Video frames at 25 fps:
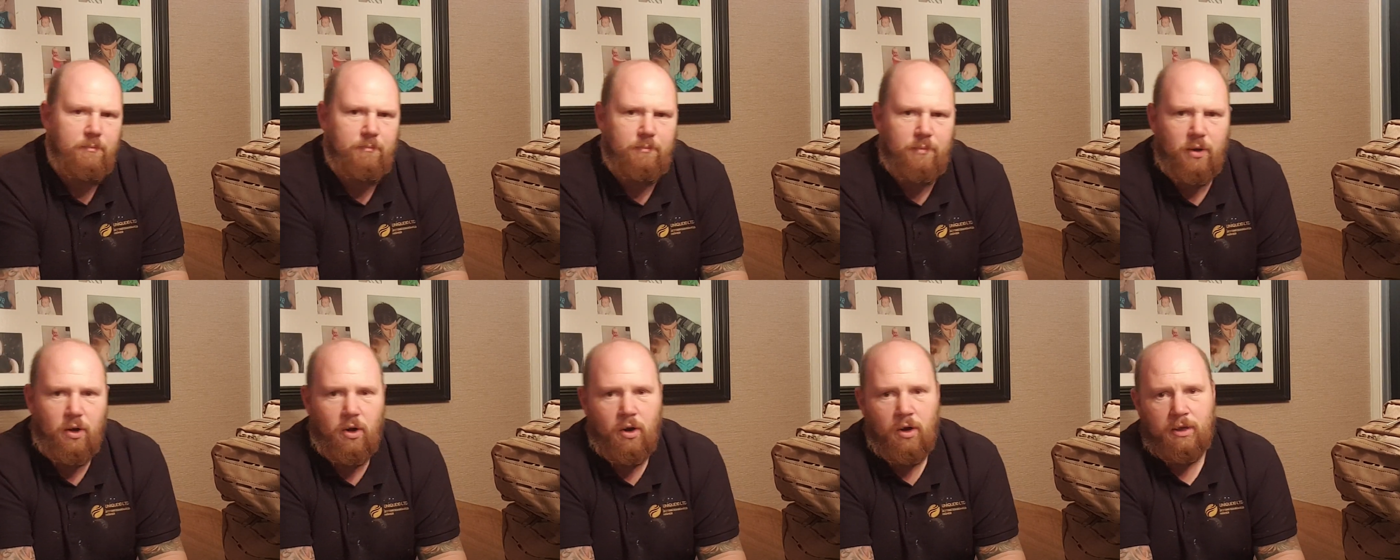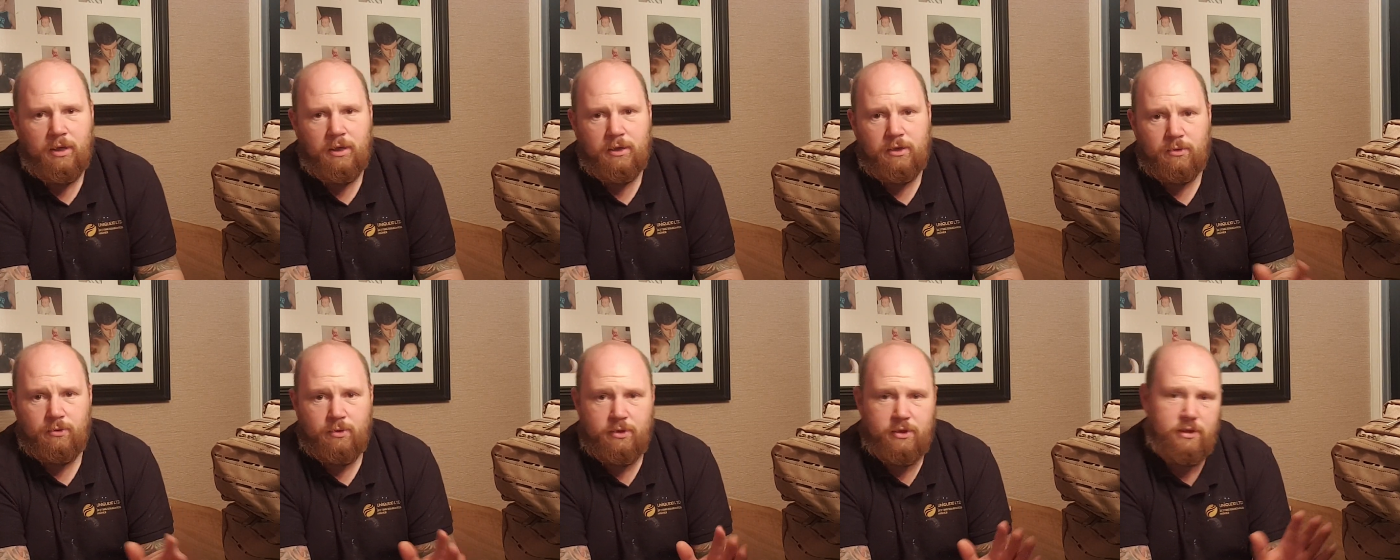But all
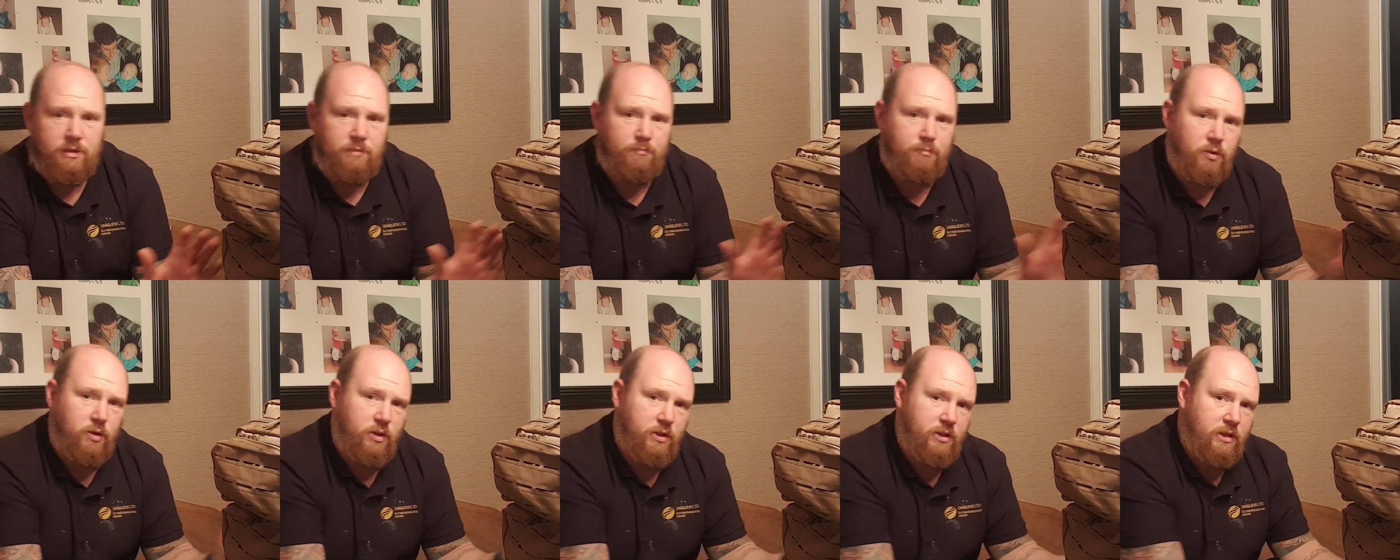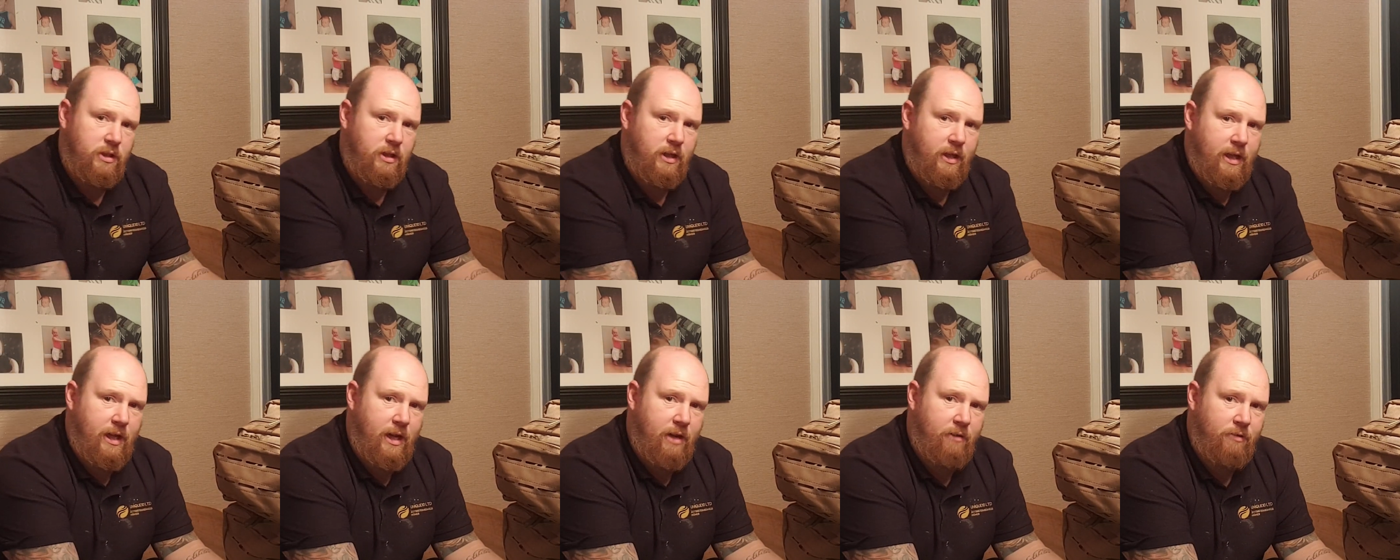I'll do is put this in
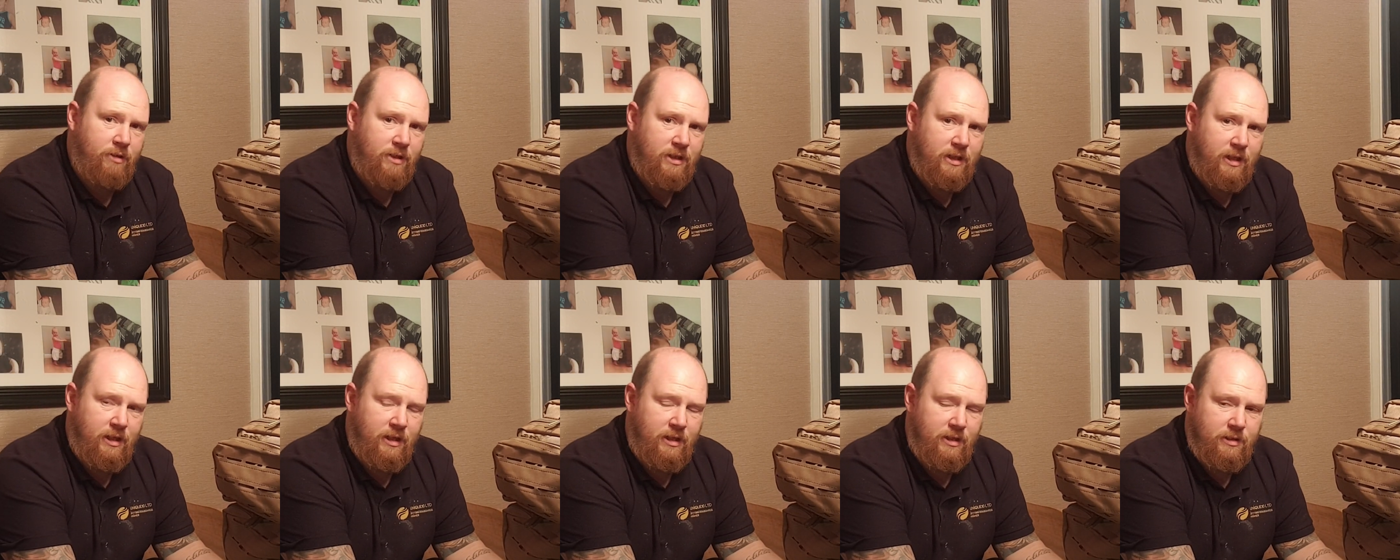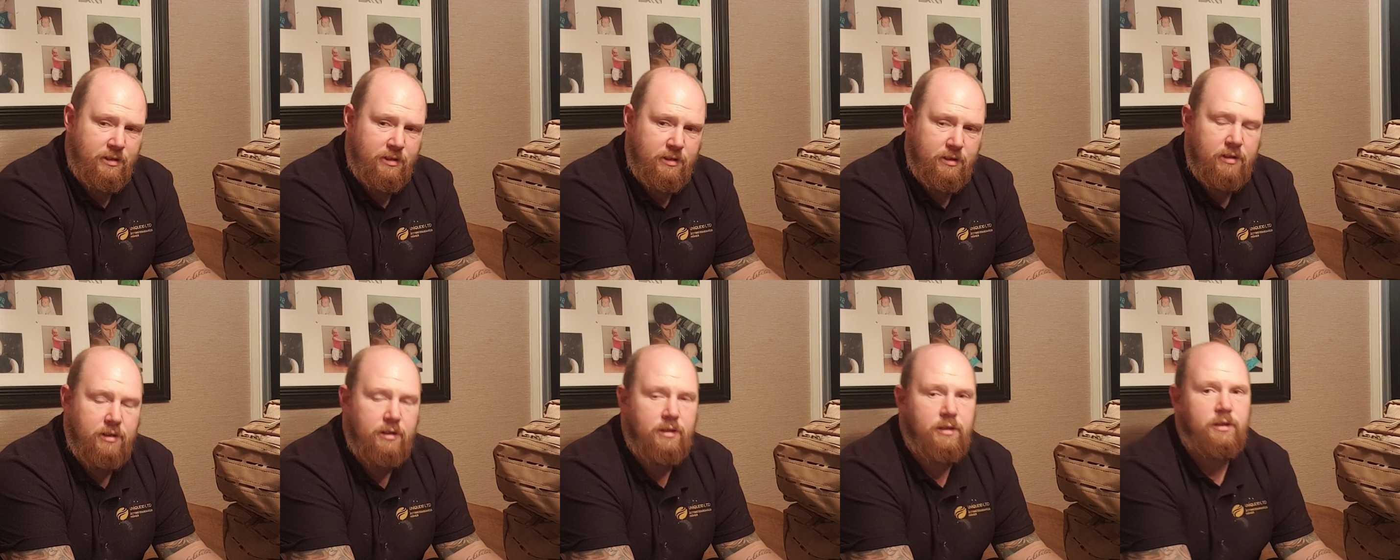the car as it
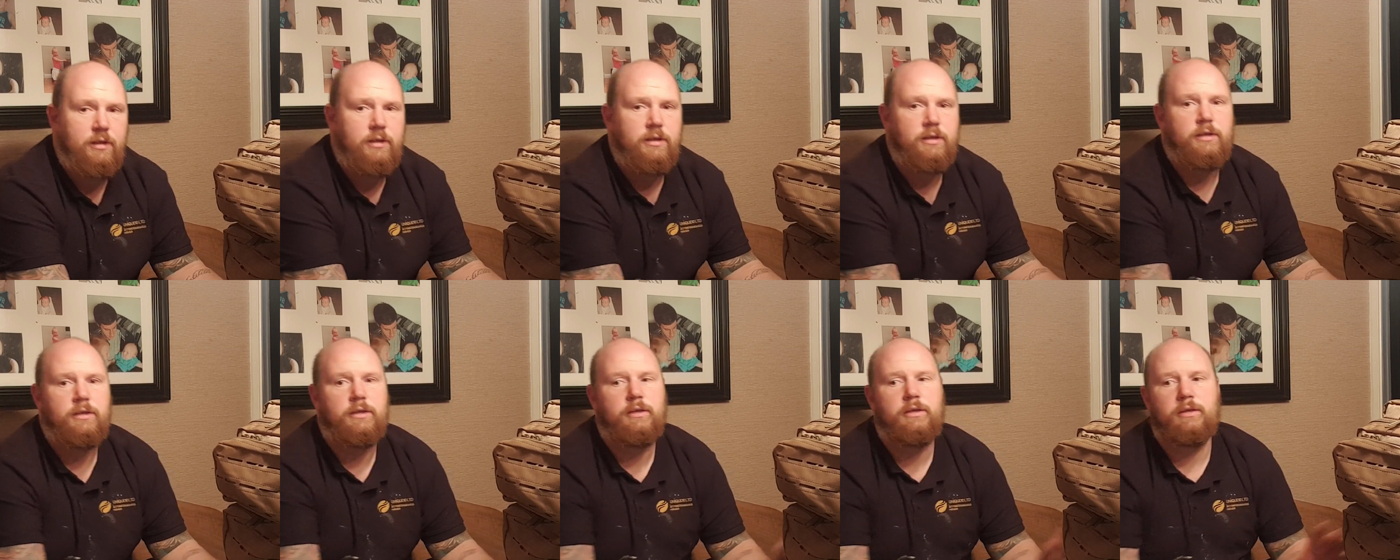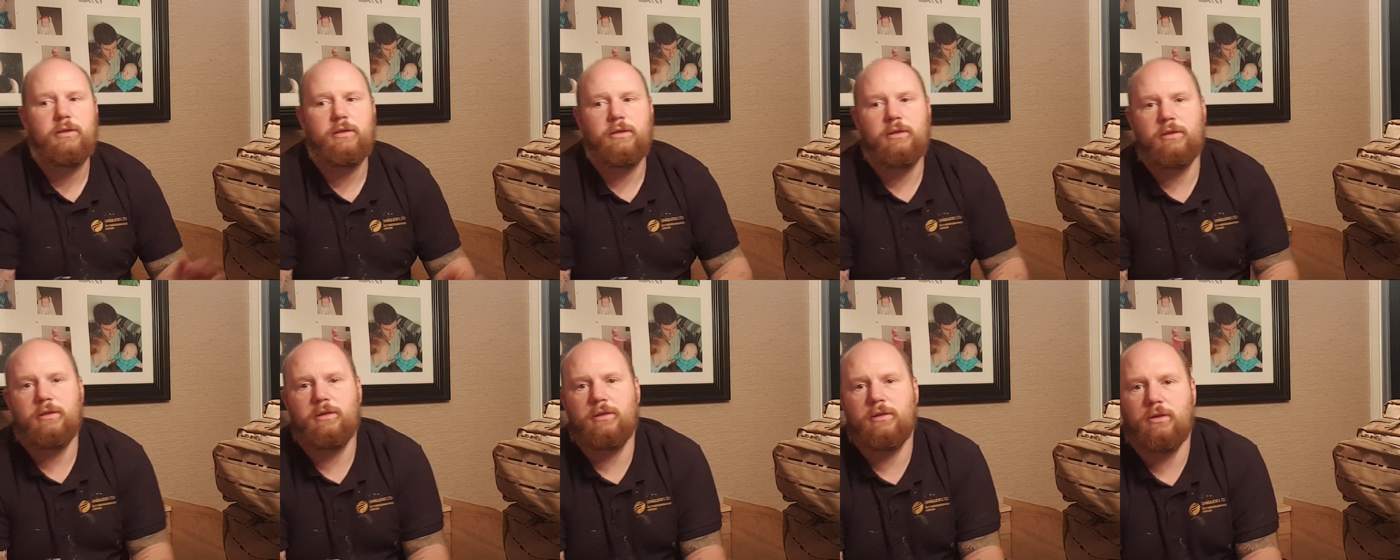is,
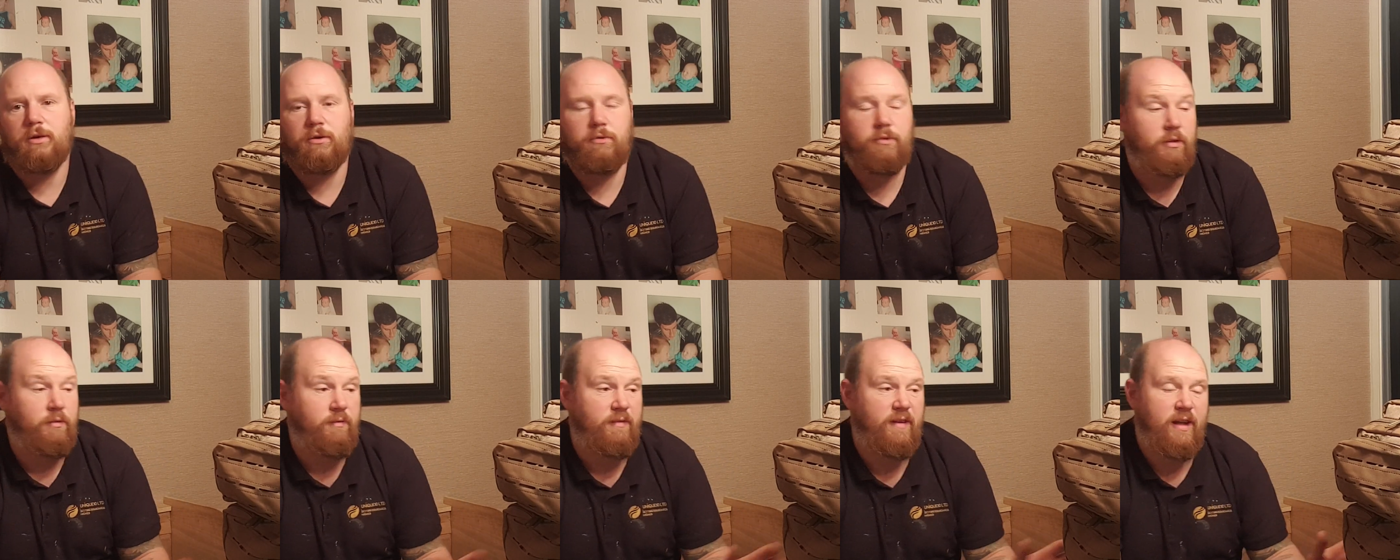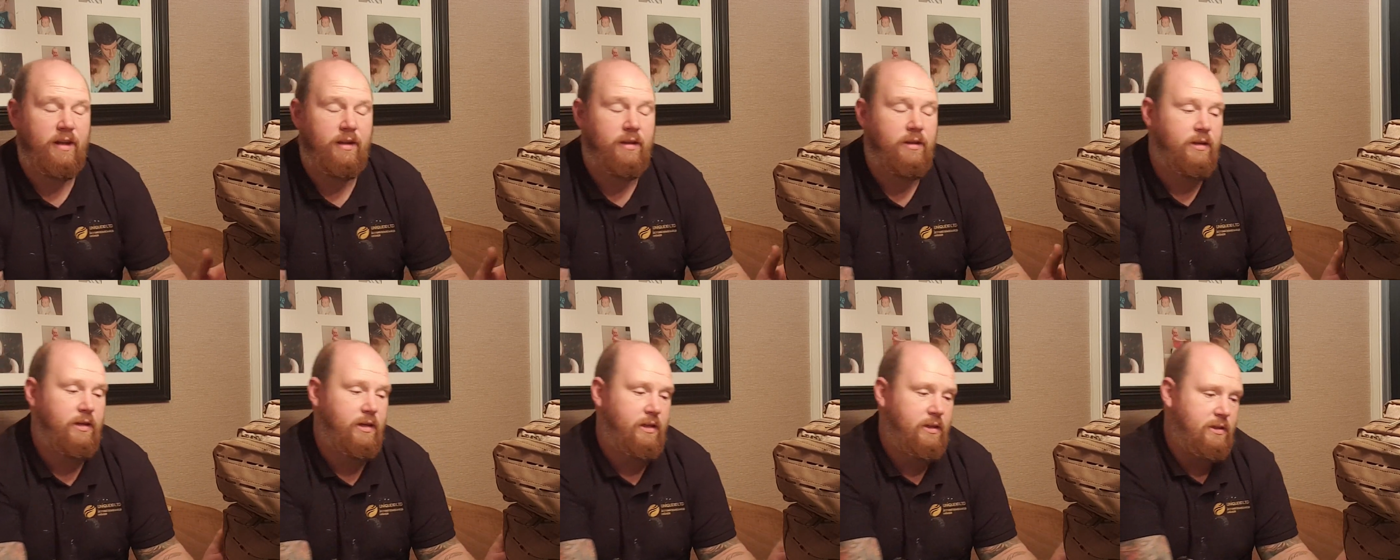or in the van
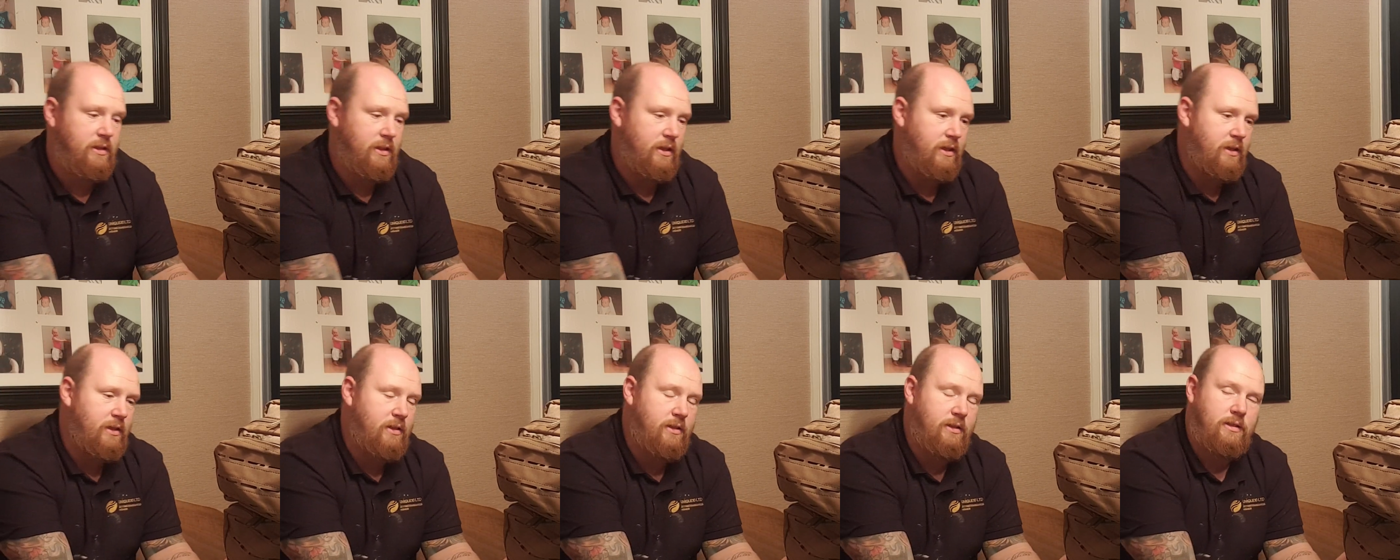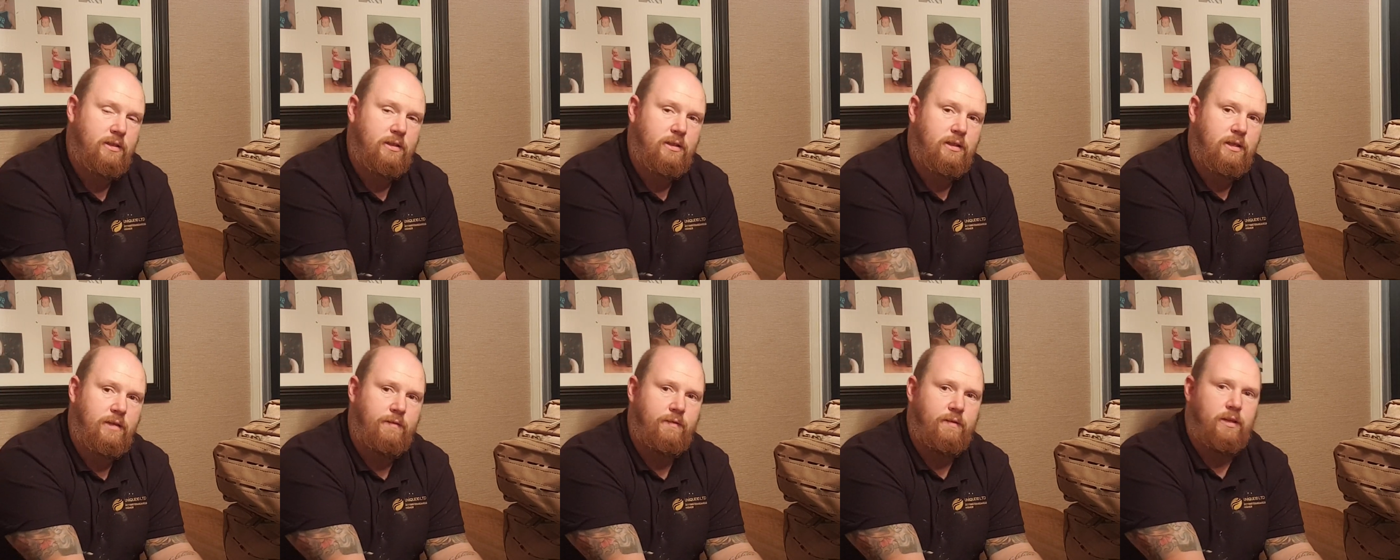as it is,
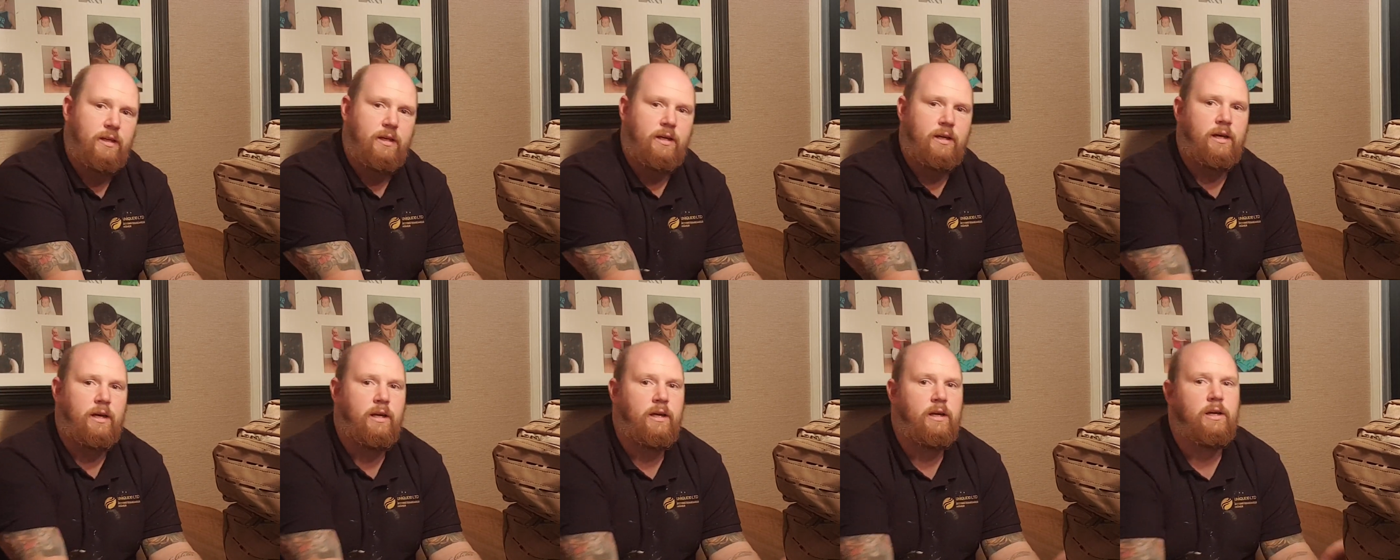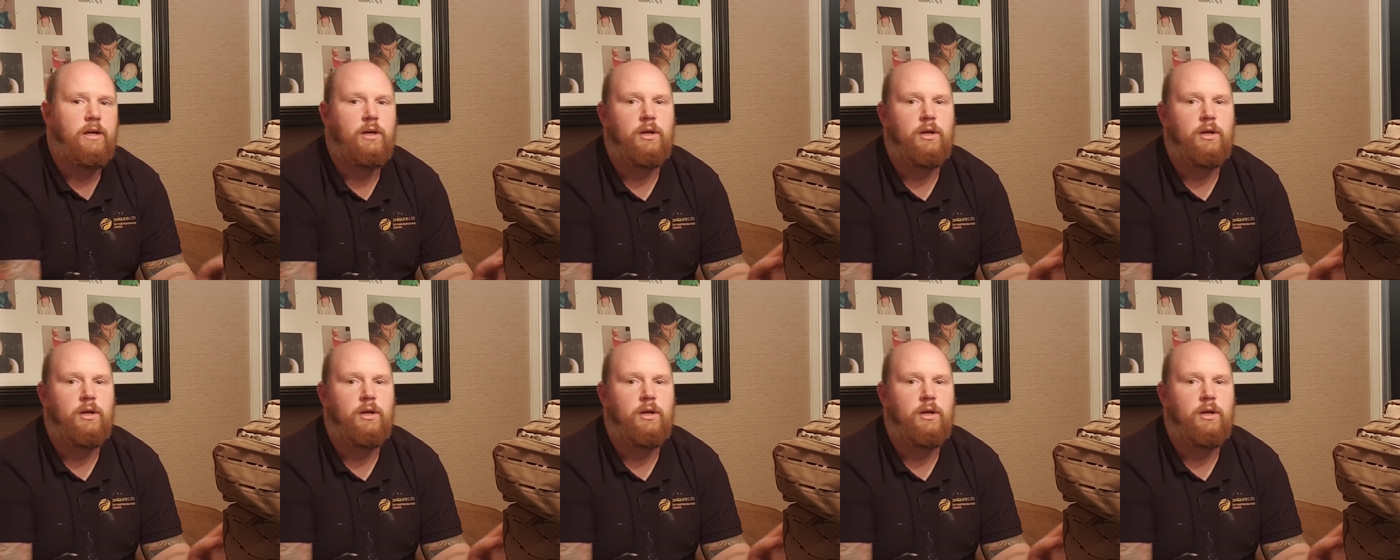leave it there.